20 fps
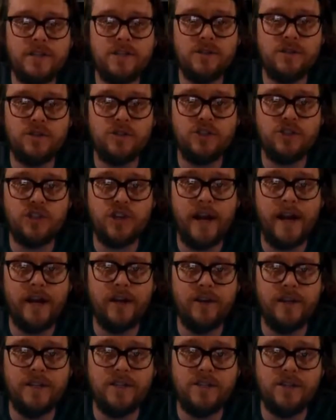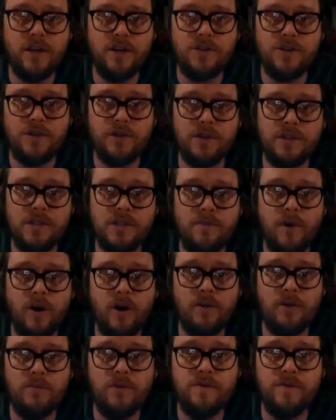this triangle that starts really
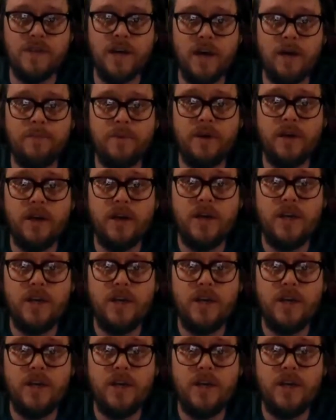small and moves up,